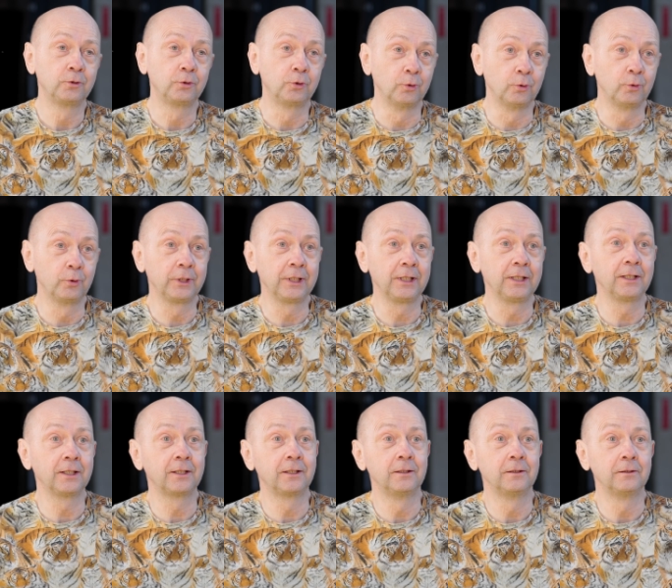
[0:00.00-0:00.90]

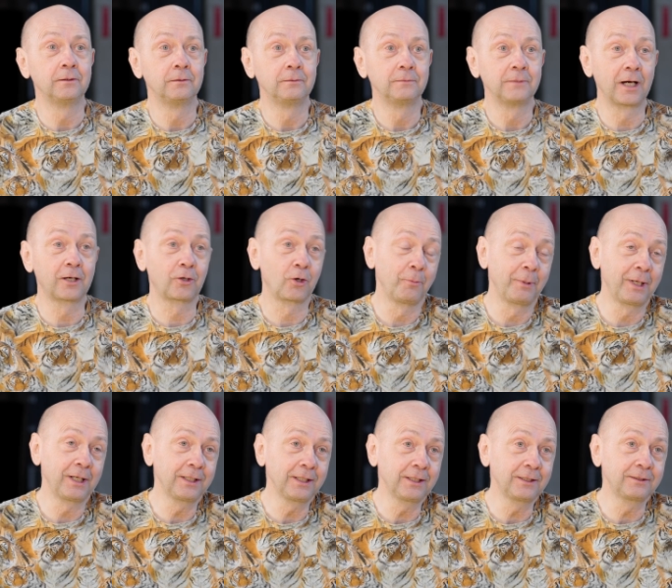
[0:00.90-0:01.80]
doing
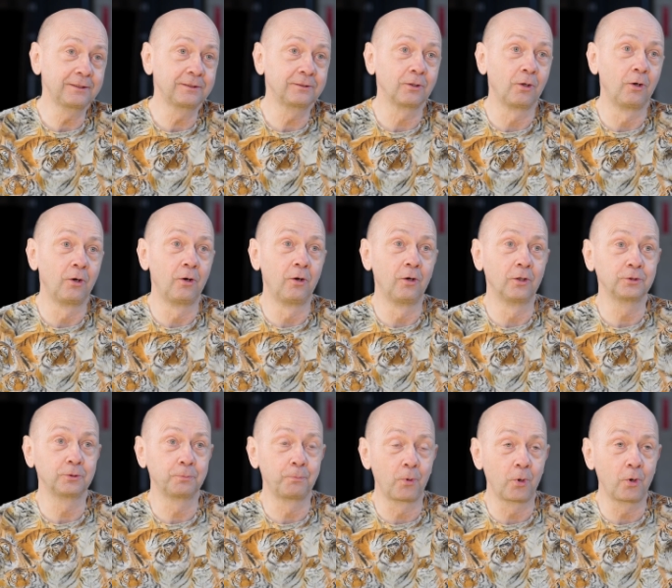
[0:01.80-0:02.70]
acrobatics or
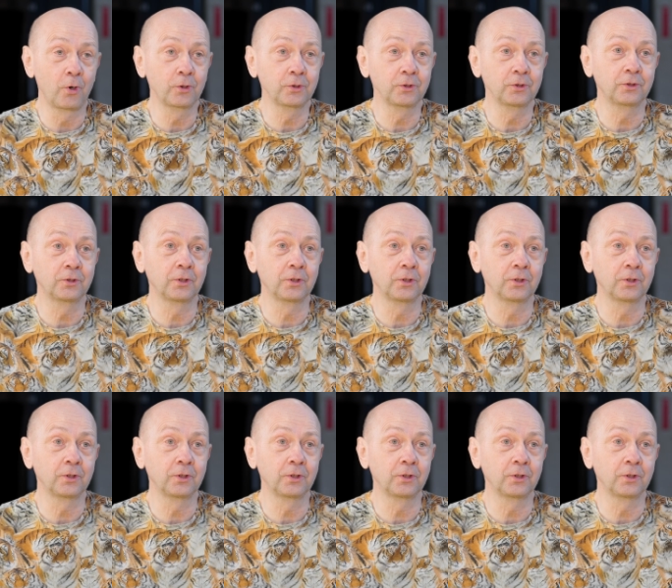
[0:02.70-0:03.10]
sport.